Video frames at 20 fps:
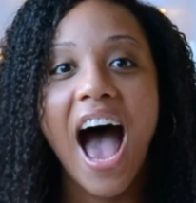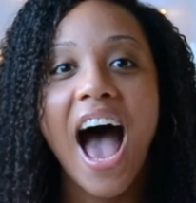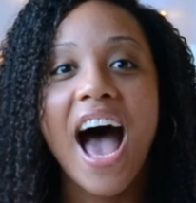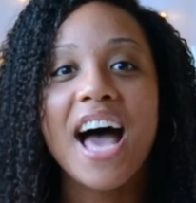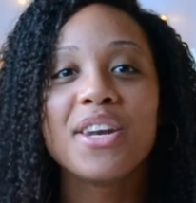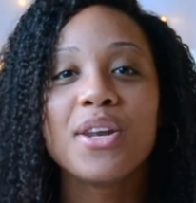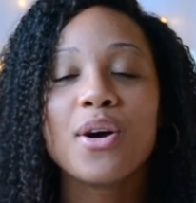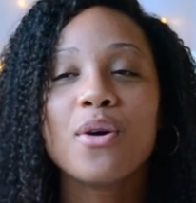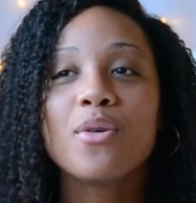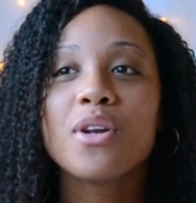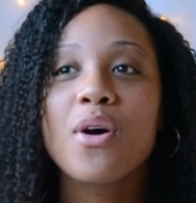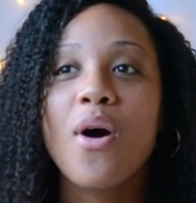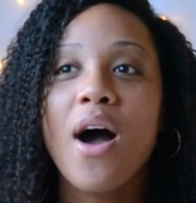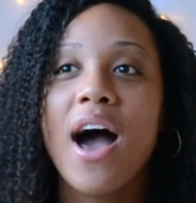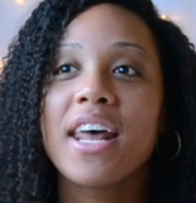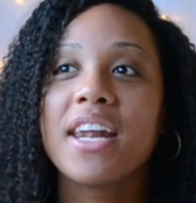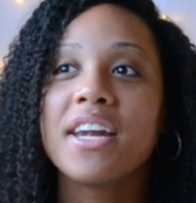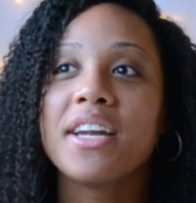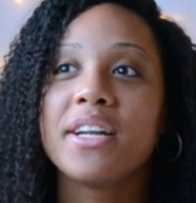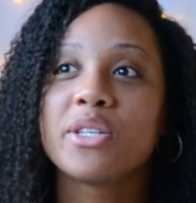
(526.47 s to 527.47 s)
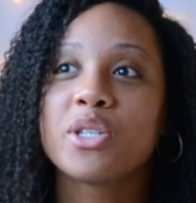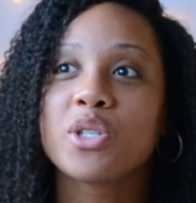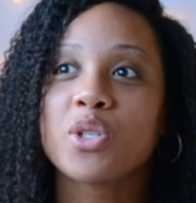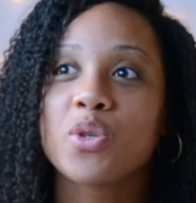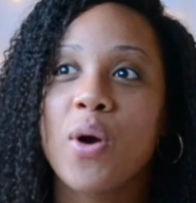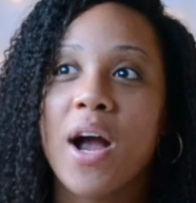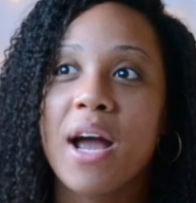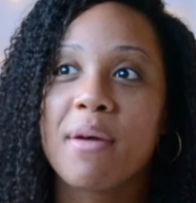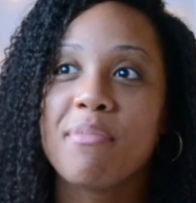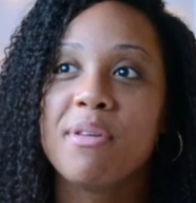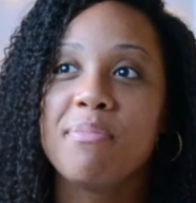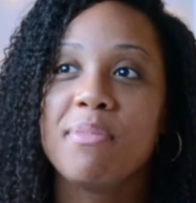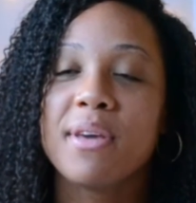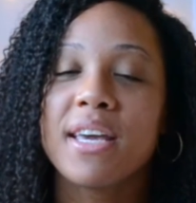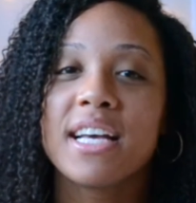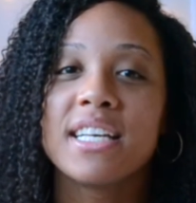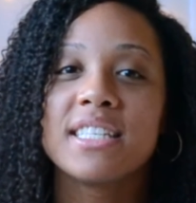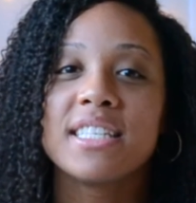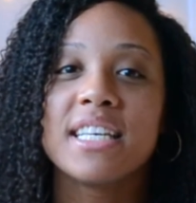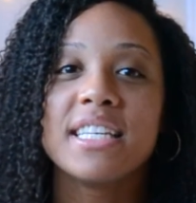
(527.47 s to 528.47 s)
I don't know how to describe it
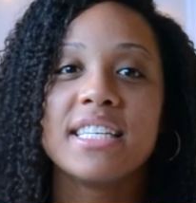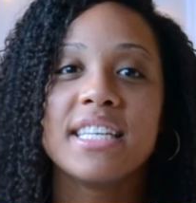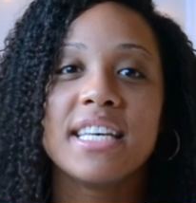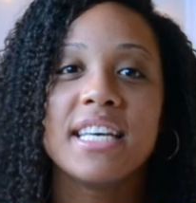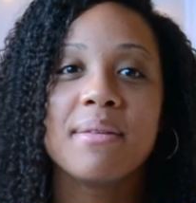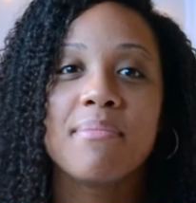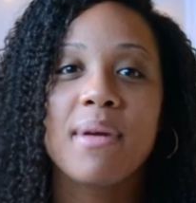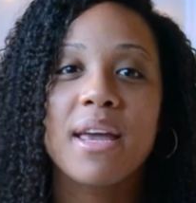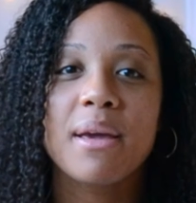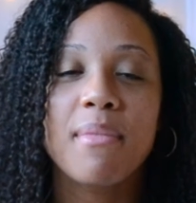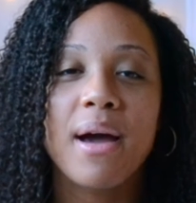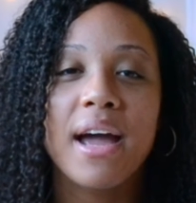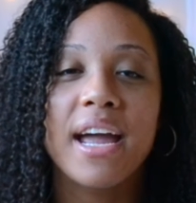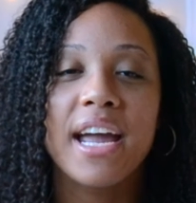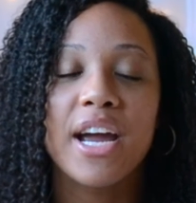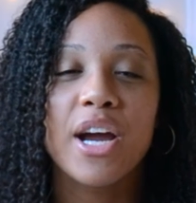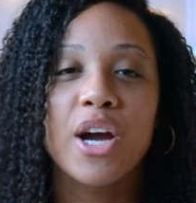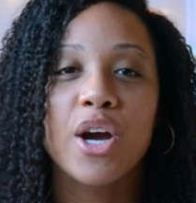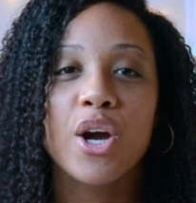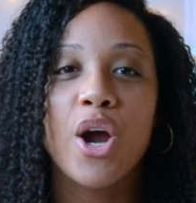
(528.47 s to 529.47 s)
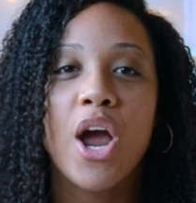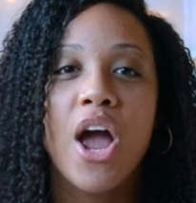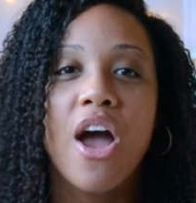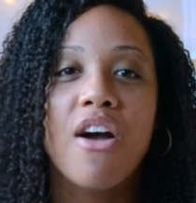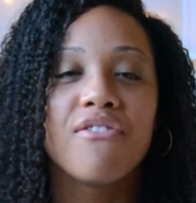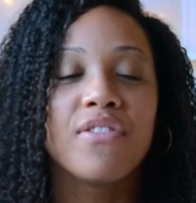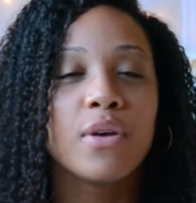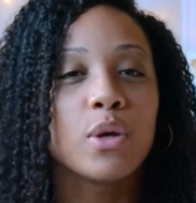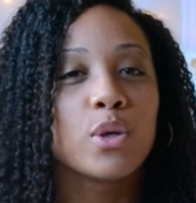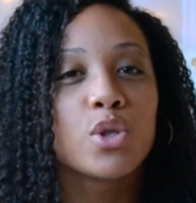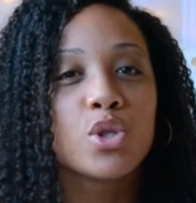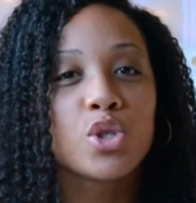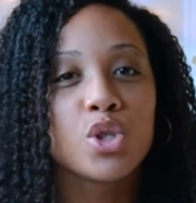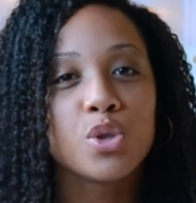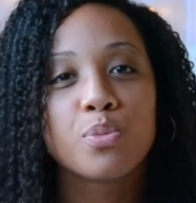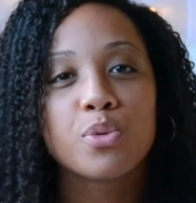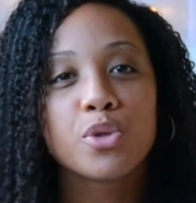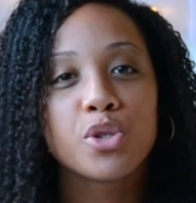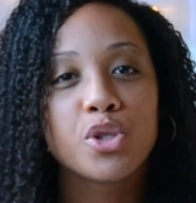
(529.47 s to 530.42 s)
because it didn't make my hair feel super,